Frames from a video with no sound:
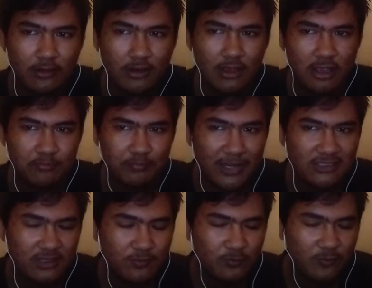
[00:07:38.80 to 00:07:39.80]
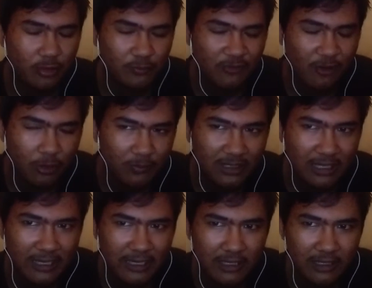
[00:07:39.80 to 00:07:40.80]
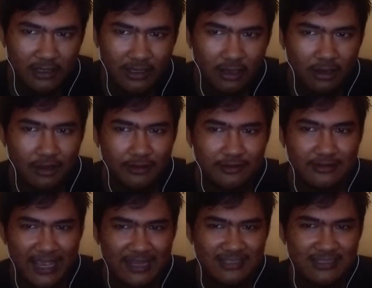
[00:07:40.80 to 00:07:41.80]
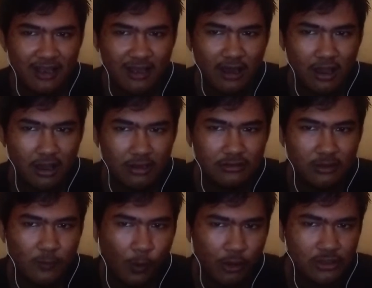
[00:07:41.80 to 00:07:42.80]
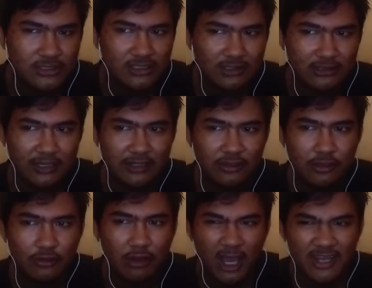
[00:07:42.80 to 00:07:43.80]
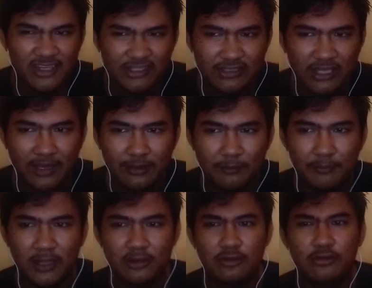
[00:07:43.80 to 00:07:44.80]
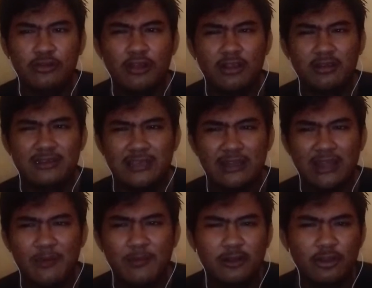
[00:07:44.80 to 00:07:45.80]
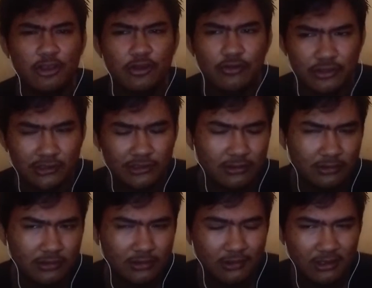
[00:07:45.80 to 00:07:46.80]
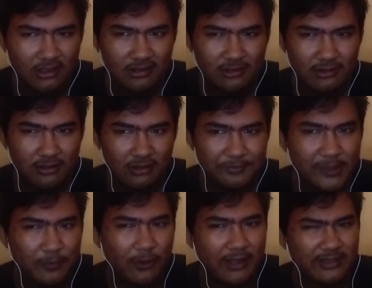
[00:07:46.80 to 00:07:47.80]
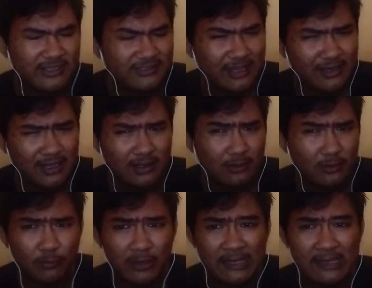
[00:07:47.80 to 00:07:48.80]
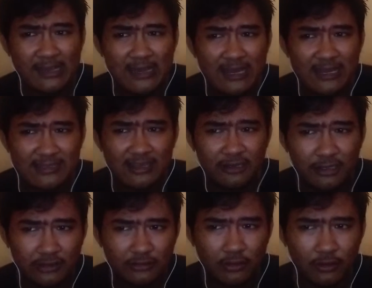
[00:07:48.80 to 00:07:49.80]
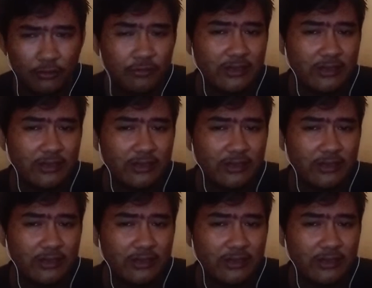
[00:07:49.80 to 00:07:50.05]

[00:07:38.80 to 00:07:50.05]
Passive vocabulary contains all the words that you understand but you're not yet able to use. People understand it when it is heard or read.